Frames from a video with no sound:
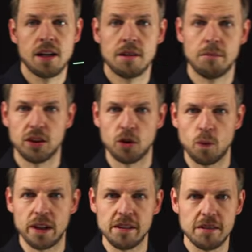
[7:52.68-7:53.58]
But not
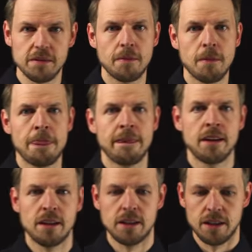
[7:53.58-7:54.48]
once,
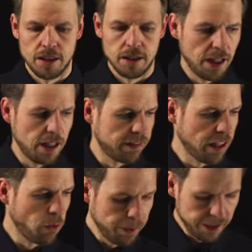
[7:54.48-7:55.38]
instead
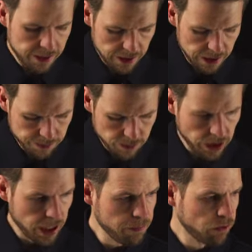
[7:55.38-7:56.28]
repeatedly,
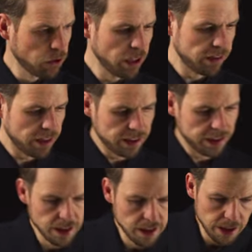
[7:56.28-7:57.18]
okay? So here's the
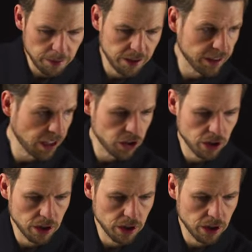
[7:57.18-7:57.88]
idea, let me sketch